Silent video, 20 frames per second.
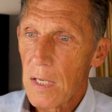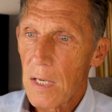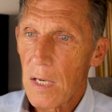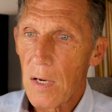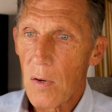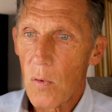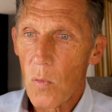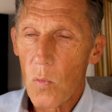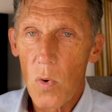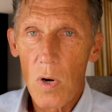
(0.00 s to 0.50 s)

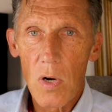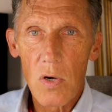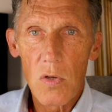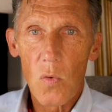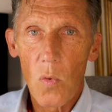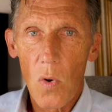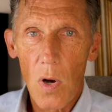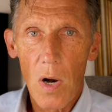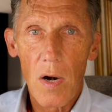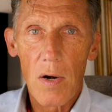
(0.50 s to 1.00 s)
where
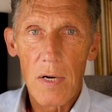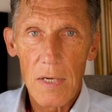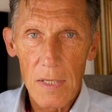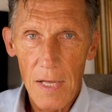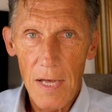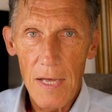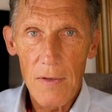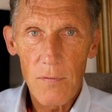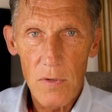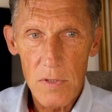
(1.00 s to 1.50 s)
you are in
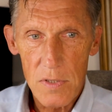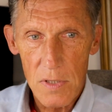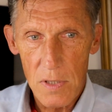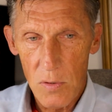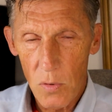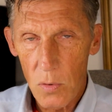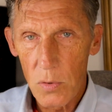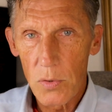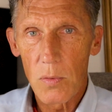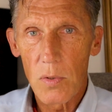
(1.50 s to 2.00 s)
life as
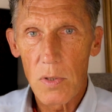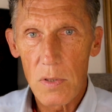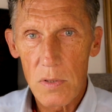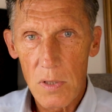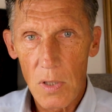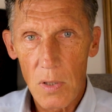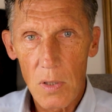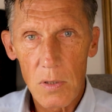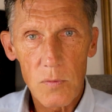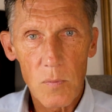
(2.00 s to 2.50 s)
an older
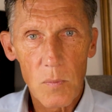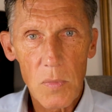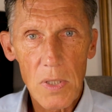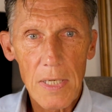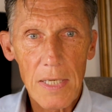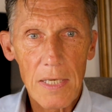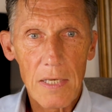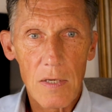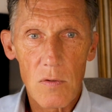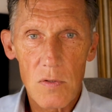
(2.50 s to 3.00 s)
adult,
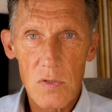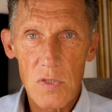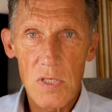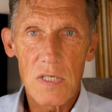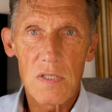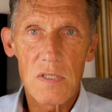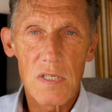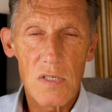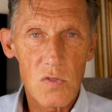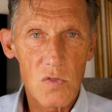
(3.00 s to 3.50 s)
meaning your
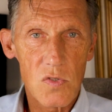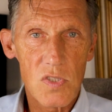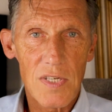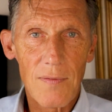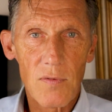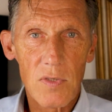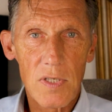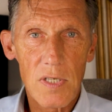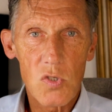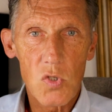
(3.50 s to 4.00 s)
60s
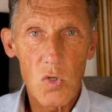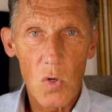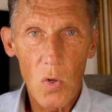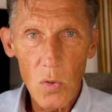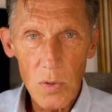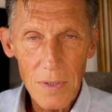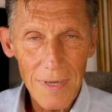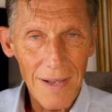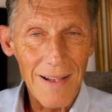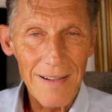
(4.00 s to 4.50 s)
and 70s, your
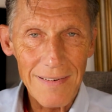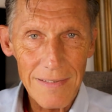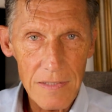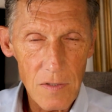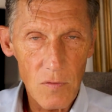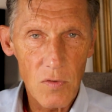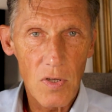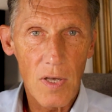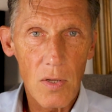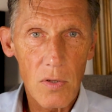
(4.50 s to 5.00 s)
own
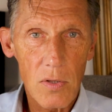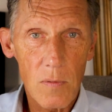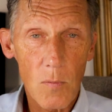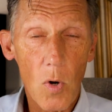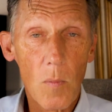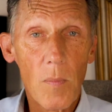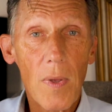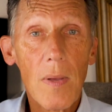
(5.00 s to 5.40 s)
cognitive health, or